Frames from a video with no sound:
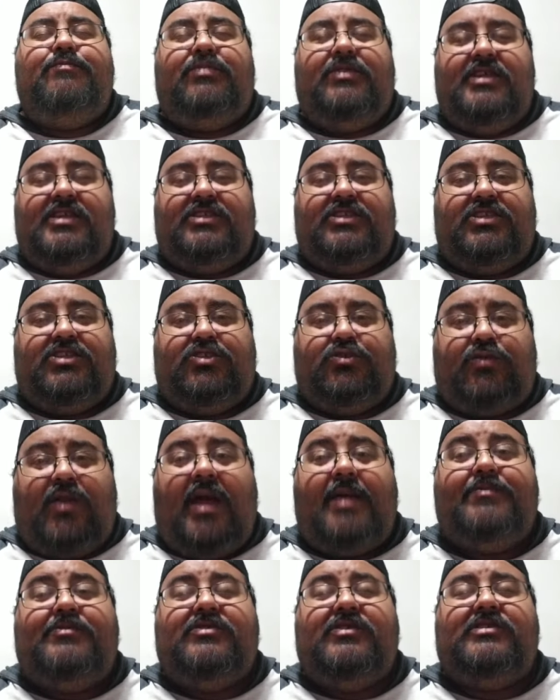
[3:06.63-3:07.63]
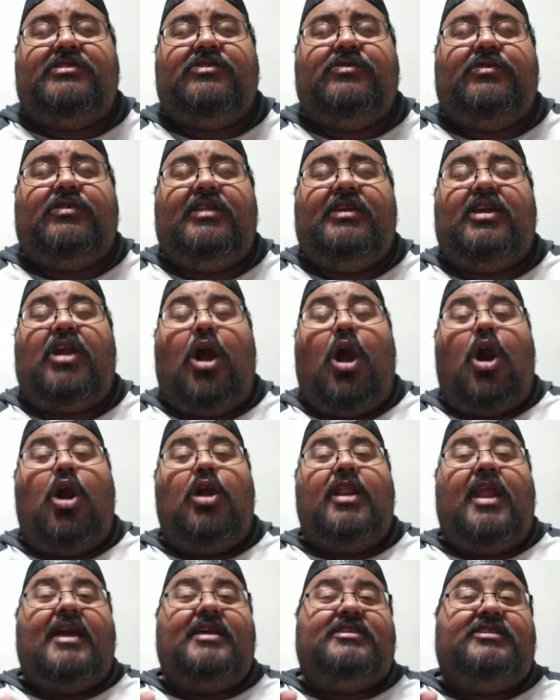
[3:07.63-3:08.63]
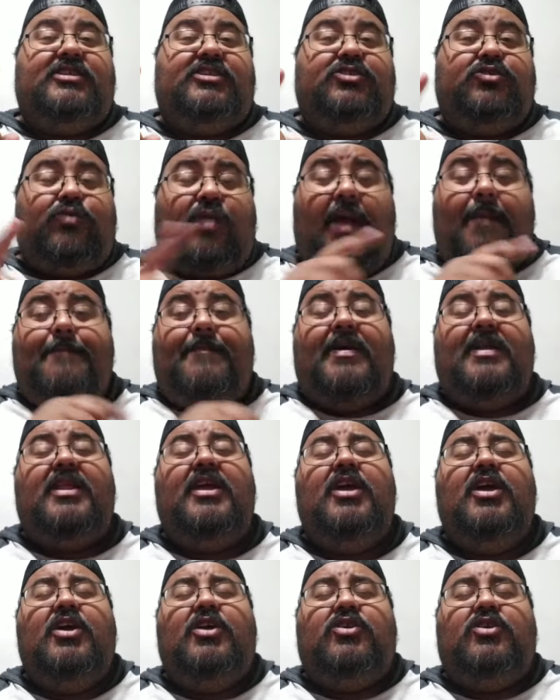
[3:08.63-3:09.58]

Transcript: please subscribe to us or click on that subscribe button.